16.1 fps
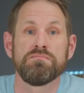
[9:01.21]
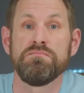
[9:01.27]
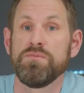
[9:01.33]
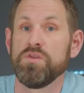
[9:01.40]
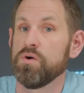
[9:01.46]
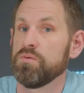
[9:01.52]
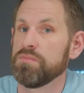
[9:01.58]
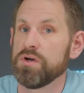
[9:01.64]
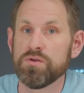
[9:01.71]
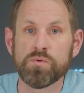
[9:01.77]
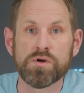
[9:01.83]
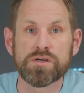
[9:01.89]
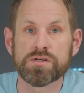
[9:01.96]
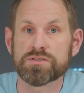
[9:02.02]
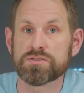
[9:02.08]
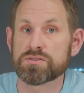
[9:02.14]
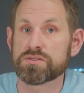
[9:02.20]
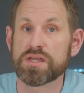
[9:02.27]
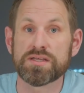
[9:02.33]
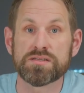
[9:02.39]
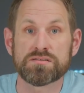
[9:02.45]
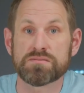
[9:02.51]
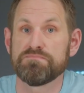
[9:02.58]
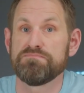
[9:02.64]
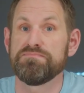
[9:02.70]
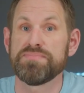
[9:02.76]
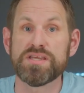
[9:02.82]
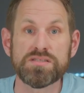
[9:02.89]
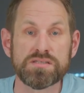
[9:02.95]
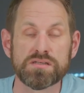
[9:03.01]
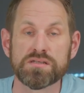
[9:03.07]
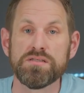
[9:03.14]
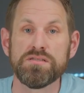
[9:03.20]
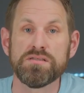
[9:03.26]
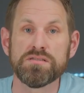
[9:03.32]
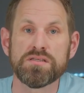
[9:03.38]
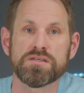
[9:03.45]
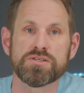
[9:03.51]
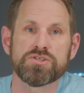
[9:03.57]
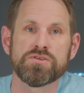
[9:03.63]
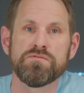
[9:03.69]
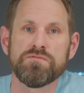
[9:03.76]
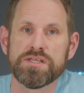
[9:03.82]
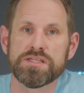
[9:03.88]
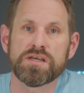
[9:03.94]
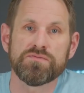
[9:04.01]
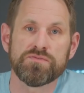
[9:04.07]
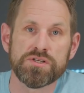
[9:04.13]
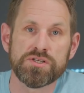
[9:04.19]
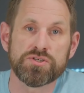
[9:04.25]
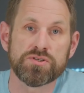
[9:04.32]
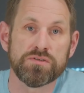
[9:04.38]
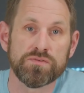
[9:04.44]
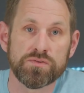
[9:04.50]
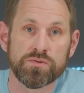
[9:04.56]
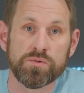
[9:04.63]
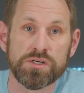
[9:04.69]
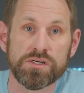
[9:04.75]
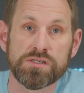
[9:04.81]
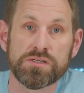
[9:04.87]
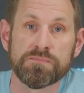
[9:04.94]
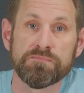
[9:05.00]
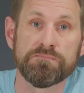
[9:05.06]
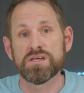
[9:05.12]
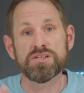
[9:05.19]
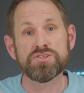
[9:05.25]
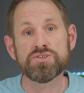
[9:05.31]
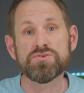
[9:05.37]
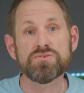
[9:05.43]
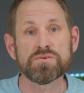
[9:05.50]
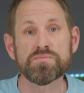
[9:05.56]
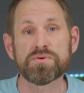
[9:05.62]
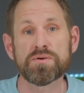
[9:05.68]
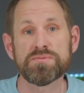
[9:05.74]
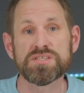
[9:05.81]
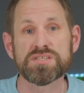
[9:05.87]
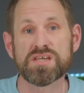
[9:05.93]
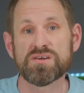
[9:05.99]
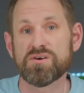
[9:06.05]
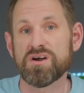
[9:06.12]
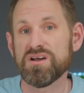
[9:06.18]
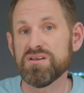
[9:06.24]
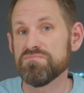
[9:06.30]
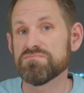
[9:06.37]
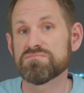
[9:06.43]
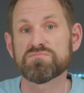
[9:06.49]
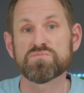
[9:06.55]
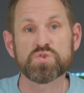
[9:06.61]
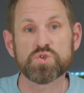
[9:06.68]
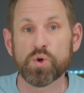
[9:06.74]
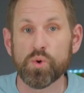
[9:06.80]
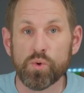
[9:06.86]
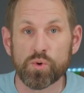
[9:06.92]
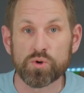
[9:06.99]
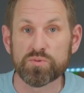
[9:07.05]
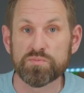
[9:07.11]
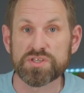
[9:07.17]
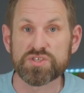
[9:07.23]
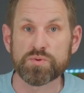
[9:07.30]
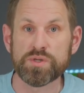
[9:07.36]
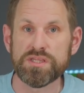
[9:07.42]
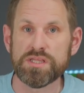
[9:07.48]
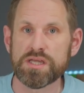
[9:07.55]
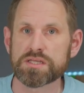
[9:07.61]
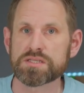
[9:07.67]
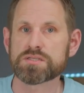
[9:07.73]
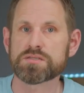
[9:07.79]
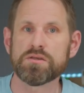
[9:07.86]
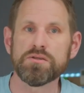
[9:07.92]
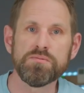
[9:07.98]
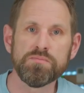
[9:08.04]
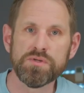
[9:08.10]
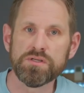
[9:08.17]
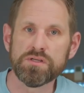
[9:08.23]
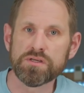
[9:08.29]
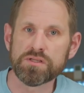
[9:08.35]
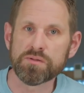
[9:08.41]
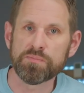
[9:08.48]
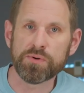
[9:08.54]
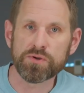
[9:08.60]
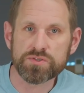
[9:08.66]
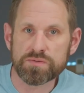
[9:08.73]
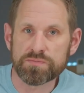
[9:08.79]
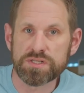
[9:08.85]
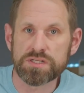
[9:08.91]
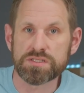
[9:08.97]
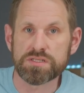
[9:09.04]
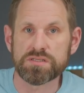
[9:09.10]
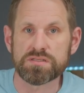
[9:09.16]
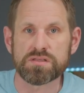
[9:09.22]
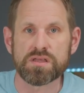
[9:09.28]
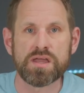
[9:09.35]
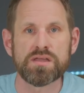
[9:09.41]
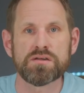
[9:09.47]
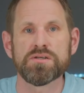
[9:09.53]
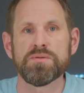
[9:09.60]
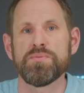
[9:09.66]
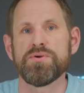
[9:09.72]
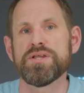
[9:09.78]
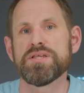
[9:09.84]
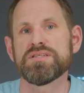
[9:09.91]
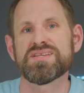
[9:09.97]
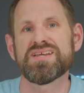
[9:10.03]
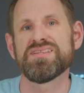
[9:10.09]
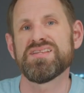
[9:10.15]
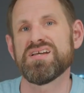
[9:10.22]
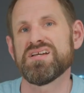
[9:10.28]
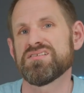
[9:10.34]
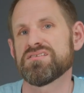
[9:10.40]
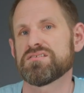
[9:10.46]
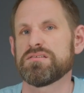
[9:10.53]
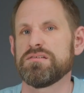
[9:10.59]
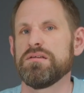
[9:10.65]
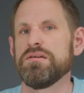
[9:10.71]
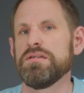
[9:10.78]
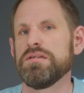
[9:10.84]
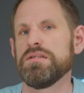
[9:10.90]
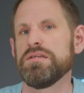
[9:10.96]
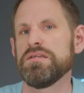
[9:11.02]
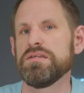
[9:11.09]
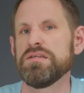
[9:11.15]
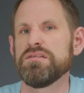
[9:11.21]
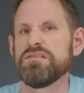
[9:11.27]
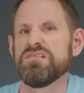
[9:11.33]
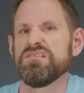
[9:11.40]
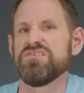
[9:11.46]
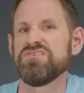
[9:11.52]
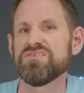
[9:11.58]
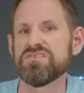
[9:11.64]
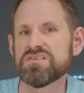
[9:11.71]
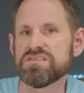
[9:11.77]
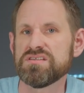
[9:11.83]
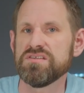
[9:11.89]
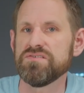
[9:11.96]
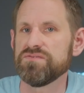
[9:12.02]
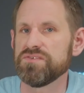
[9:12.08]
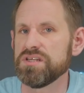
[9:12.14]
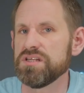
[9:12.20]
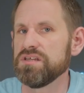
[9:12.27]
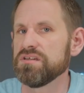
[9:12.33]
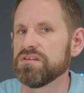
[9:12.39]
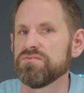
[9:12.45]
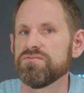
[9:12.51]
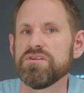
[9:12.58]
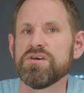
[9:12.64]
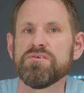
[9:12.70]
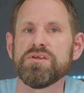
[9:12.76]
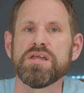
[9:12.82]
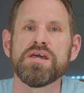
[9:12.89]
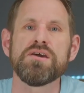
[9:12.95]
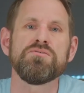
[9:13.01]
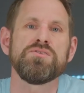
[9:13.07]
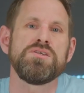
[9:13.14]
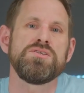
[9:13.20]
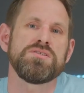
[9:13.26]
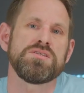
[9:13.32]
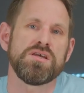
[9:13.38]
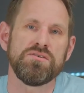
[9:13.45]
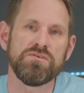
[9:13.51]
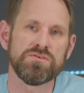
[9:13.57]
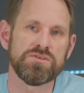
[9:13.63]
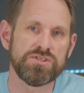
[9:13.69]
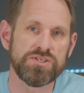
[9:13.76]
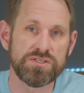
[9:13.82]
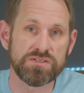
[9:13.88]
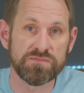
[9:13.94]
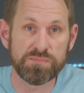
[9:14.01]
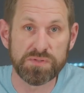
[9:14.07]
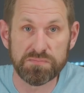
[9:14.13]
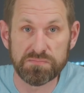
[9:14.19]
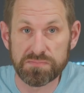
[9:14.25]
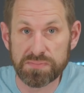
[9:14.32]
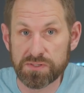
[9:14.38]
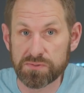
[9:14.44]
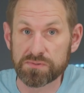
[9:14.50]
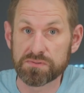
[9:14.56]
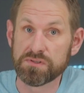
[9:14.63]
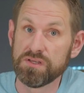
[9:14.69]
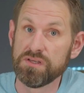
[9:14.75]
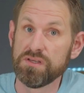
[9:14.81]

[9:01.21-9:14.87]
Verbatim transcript: Not my words, that's basically the dictionary definition of the word. And as you can probably tell, I'm torn between the excitement at the possibilities that AI brings and that slightly dirty feeling of knowing how these technologies have been built.